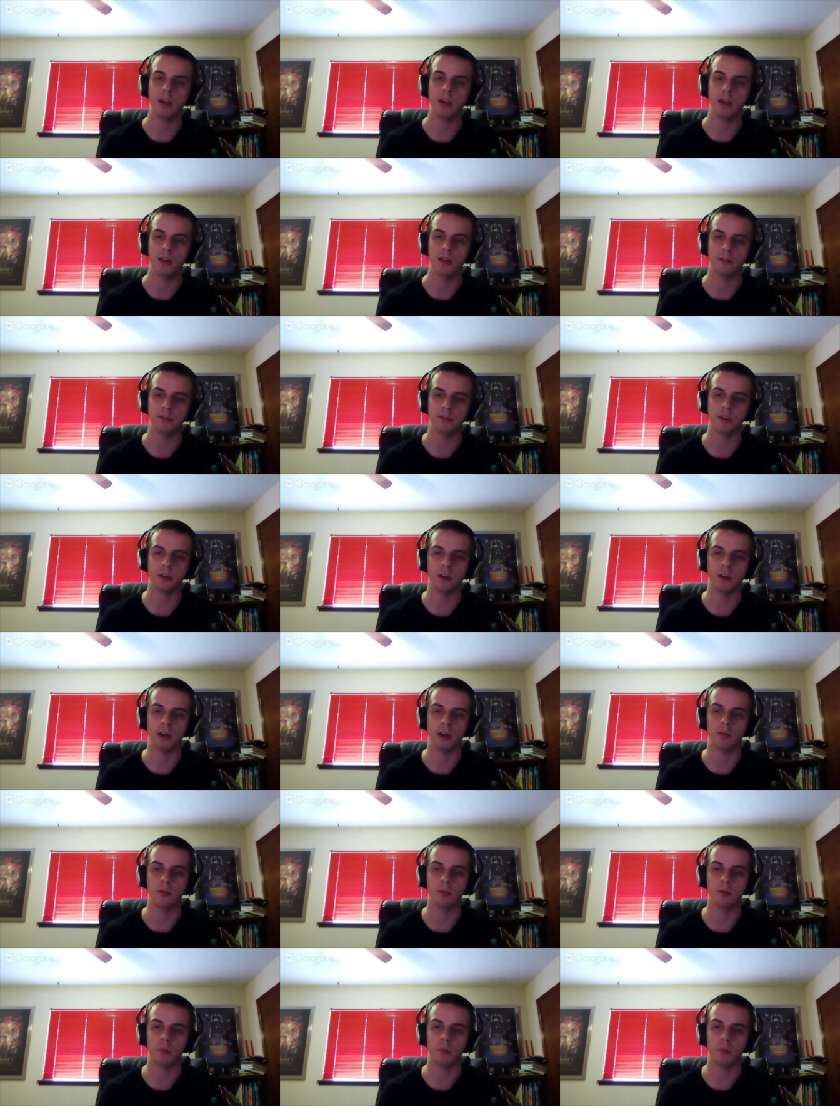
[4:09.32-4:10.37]
and figure out
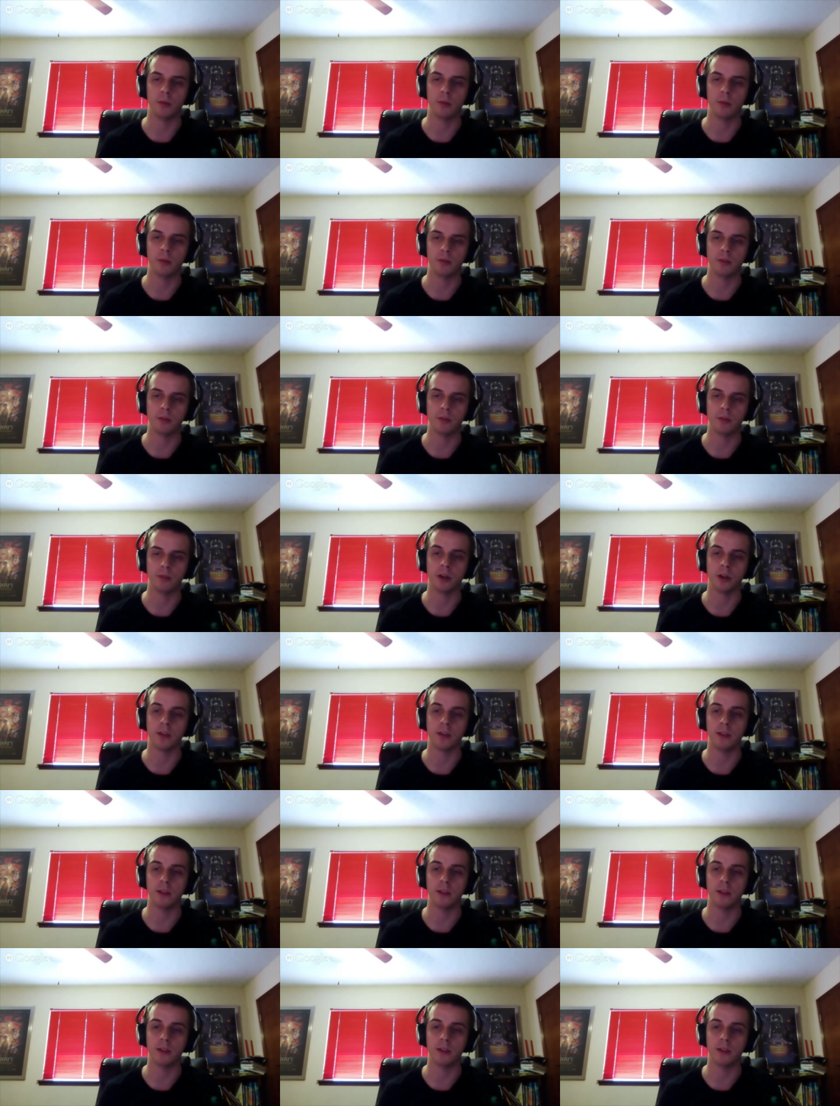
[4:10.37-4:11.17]
what's going to work.